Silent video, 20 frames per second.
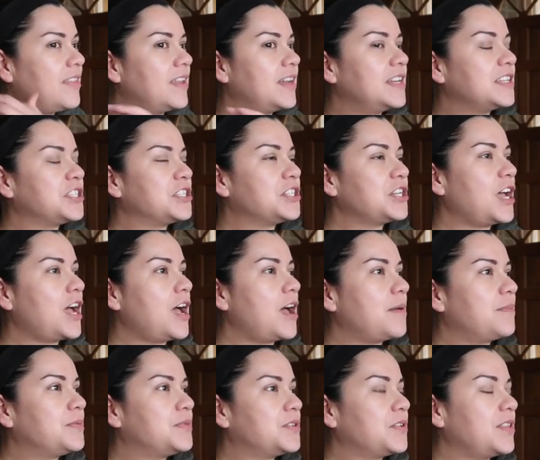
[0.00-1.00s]
then it
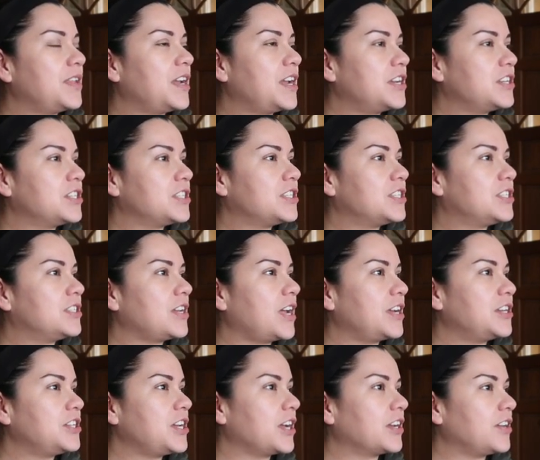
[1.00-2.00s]
stopped, so then
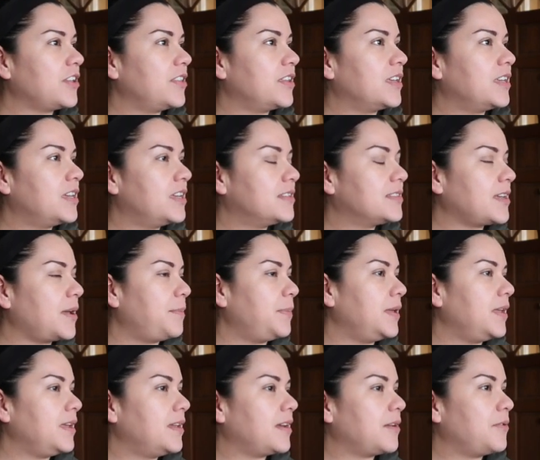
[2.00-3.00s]
I checked on the kids, I
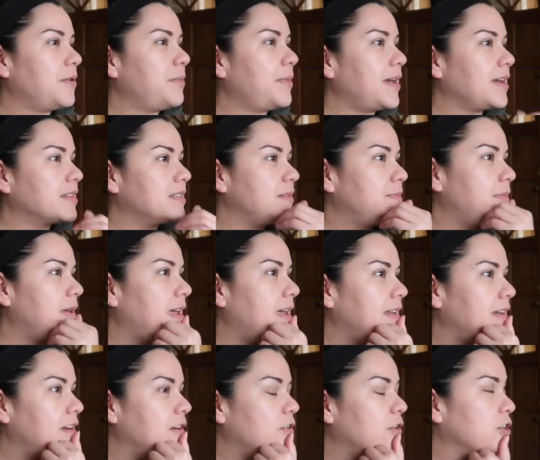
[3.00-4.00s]
peed and went back to
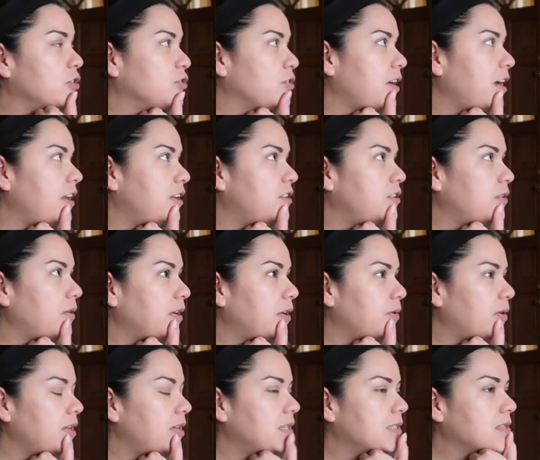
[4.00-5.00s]
bed, or tried to
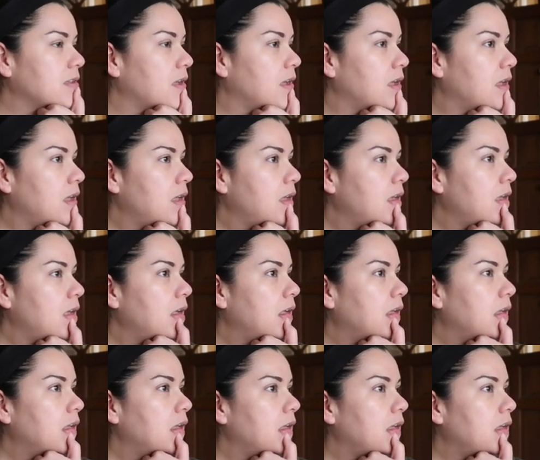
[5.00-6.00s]
anyways.
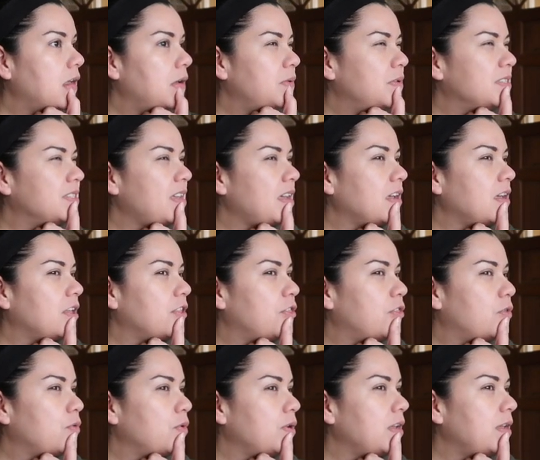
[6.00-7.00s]
It was like a
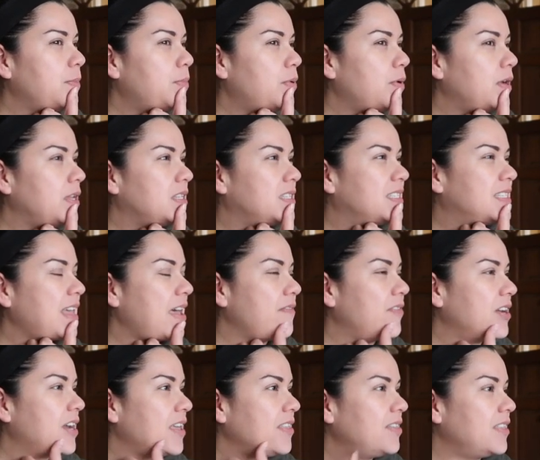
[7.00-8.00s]

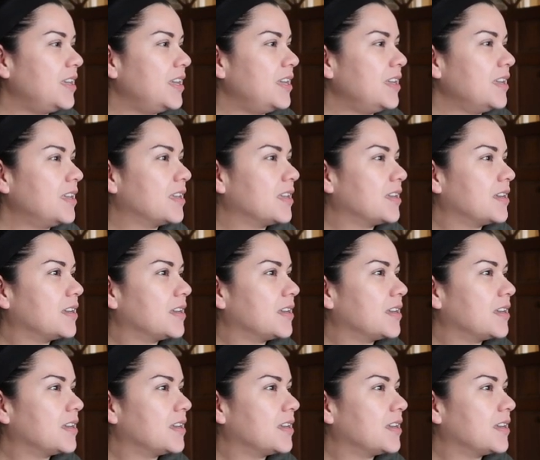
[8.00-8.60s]
3.7, I think.